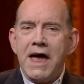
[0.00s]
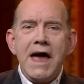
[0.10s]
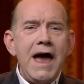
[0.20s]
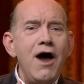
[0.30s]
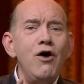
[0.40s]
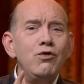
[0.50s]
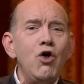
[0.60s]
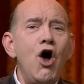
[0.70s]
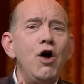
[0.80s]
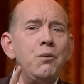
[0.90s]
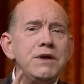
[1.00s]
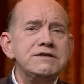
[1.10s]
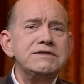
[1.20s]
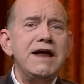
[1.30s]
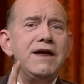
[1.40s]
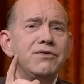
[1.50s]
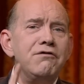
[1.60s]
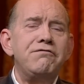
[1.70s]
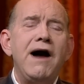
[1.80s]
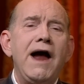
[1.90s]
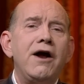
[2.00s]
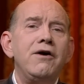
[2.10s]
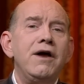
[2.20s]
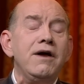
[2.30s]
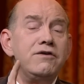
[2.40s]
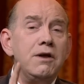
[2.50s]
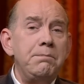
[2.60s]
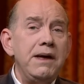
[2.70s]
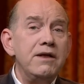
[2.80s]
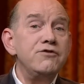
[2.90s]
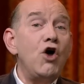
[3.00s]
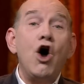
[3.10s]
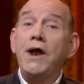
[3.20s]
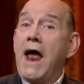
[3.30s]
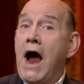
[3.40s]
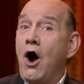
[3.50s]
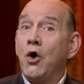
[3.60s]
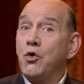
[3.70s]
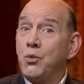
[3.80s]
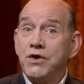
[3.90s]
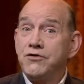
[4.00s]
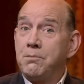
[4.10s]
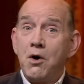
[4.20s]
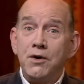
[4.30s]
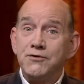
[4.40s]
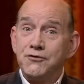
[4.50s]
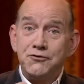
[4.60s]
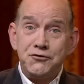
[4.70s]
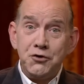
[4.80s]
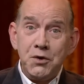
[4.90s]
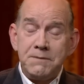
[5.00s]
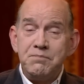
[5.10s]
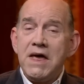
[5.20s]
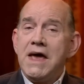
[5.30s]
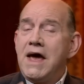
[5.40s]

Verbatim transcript: How long we stay in the fire depends on our response to it.